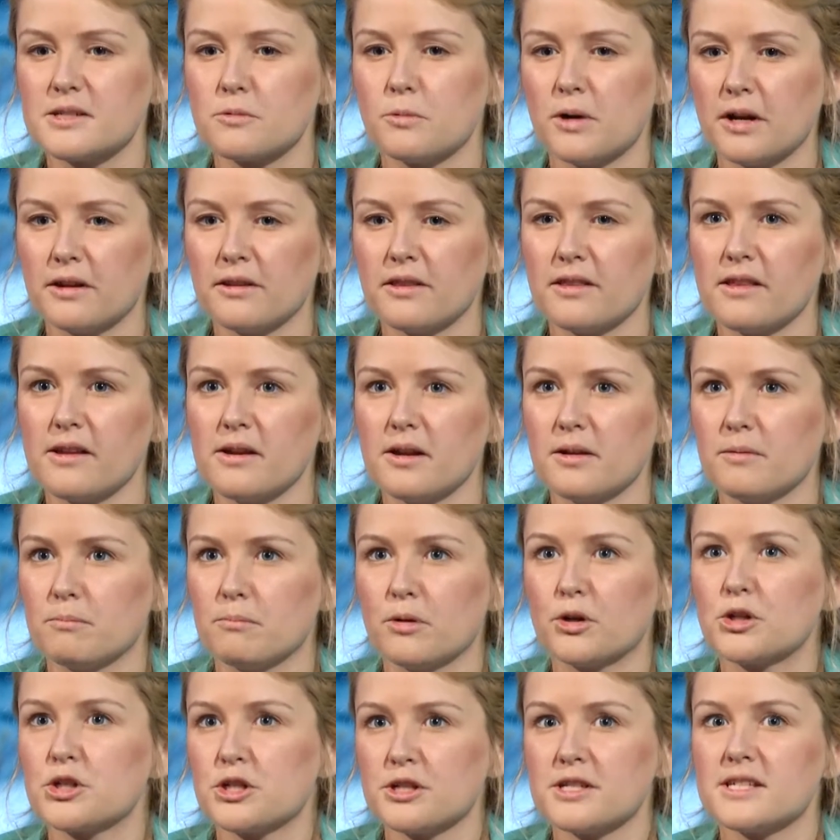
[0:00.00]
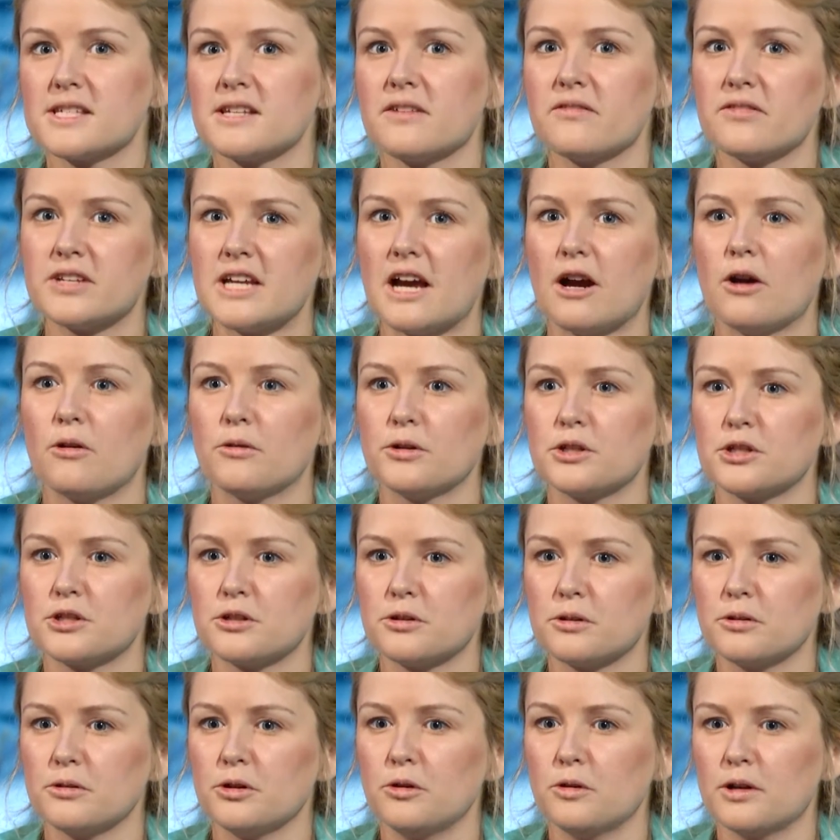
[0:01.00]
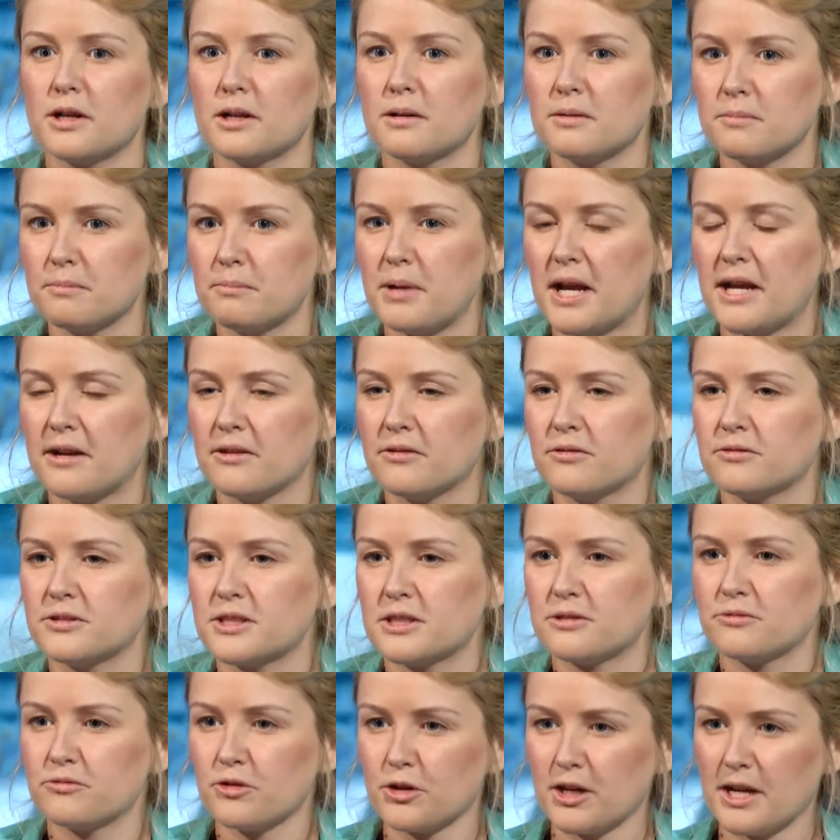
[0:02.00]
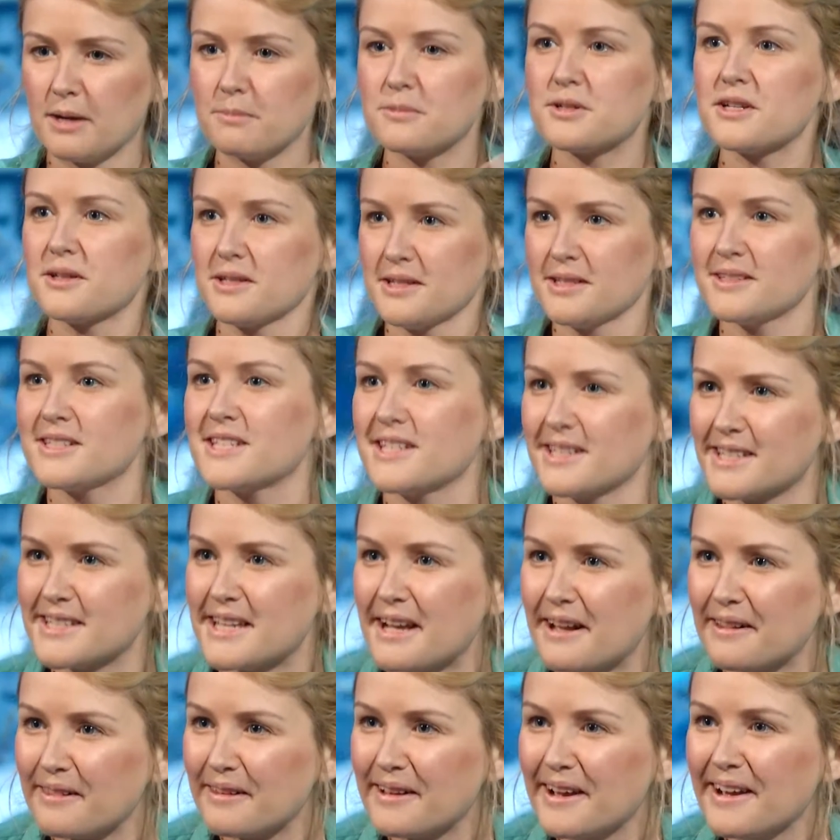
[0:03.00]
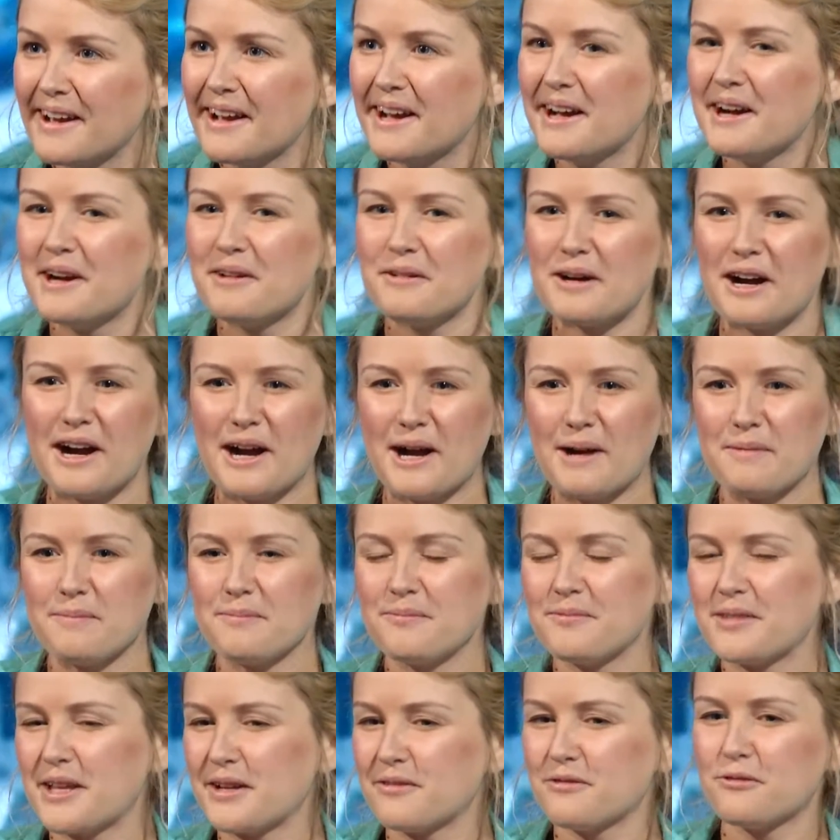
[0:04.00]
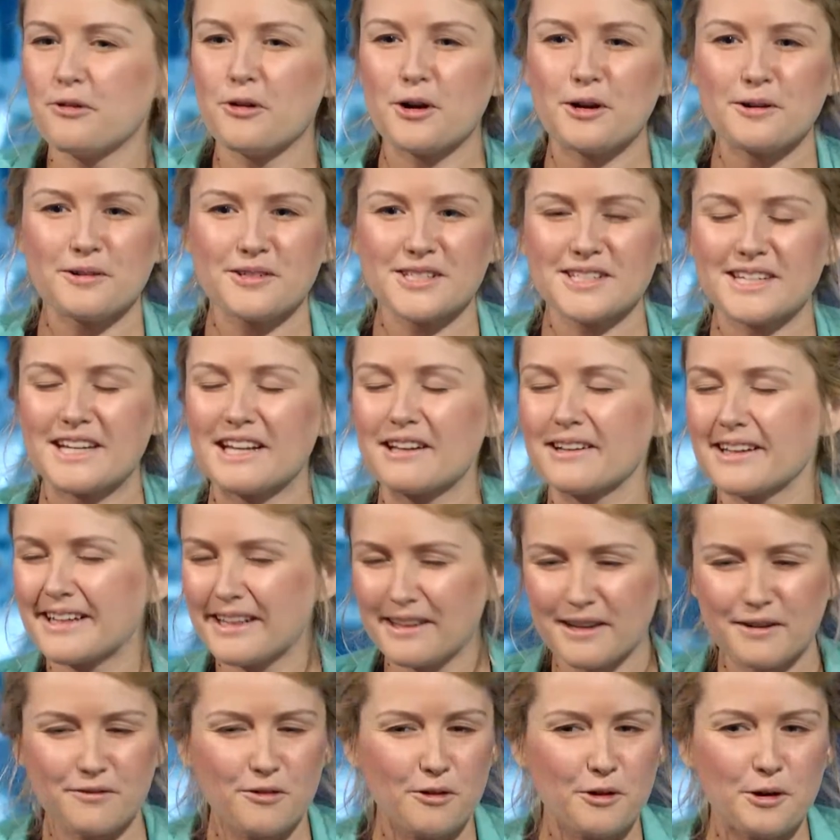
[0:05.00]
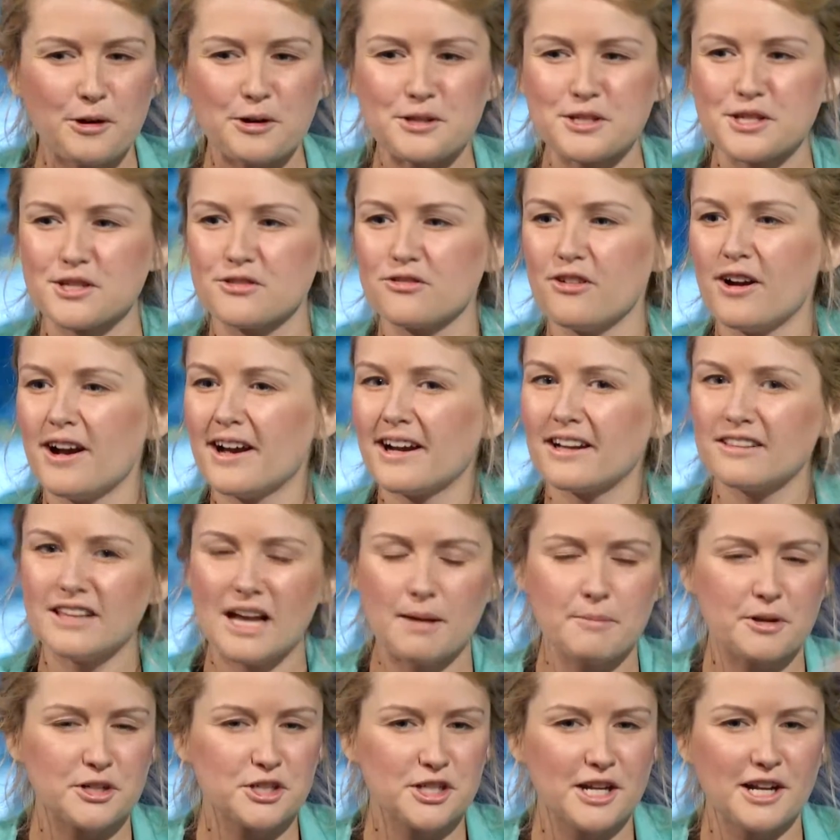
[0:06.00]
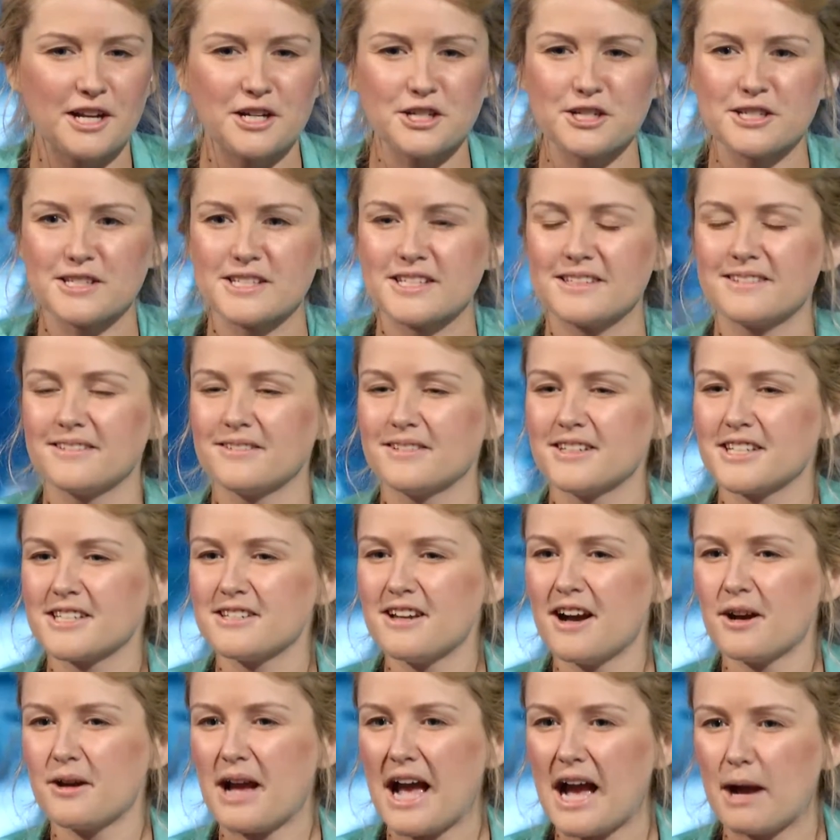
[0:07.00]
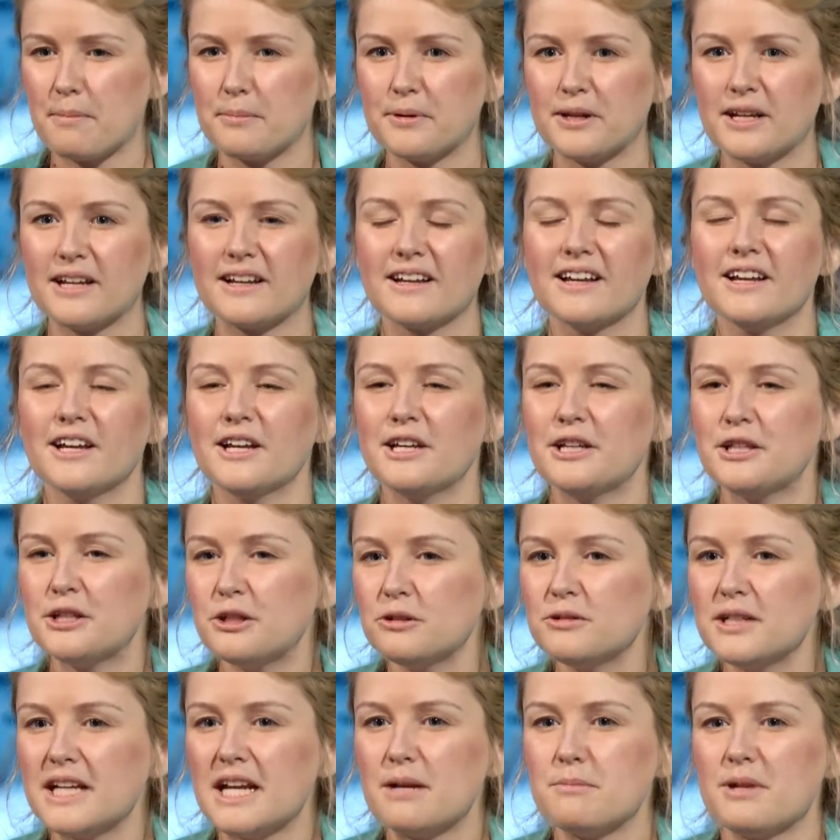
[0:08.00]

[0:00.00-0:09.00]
one of the merchants of doubt. You can pay for him to sell that killing forests is fine, climate change is not happening. You name it.